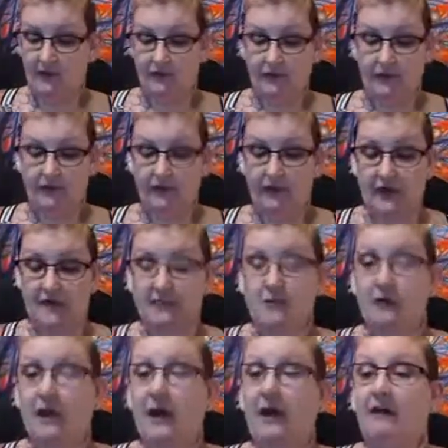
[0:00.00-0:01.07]
So that's what
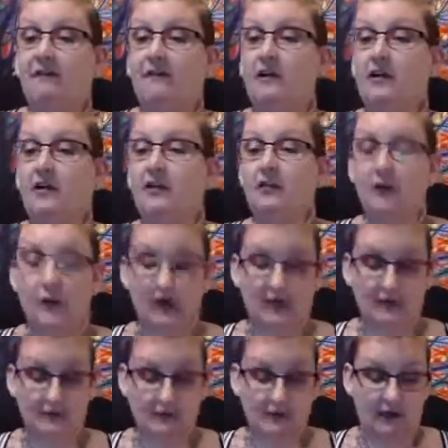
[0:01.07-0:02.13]
I have for you,
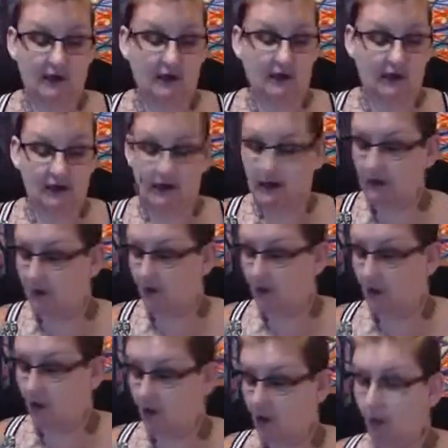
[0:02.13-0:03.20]
Gus. I
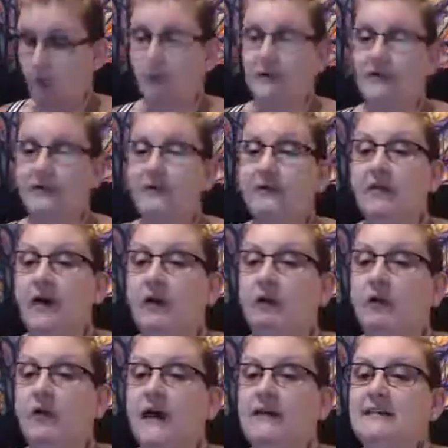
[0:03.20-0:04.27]
hope some of that
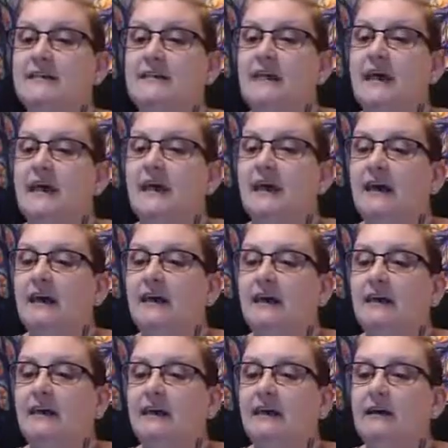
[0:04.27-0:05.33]
resonated.
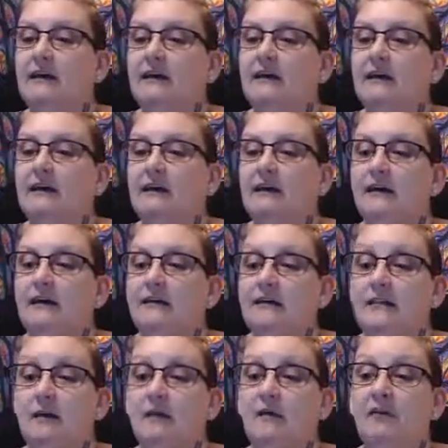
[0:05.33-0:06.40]

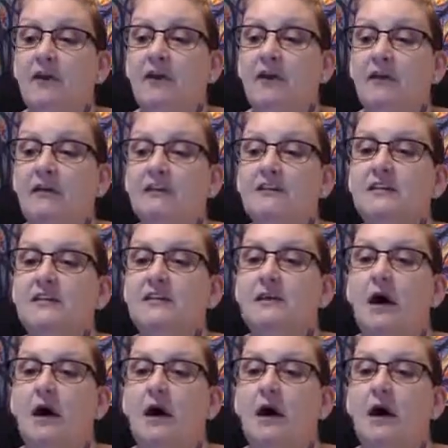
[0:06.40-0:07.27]
Some of it is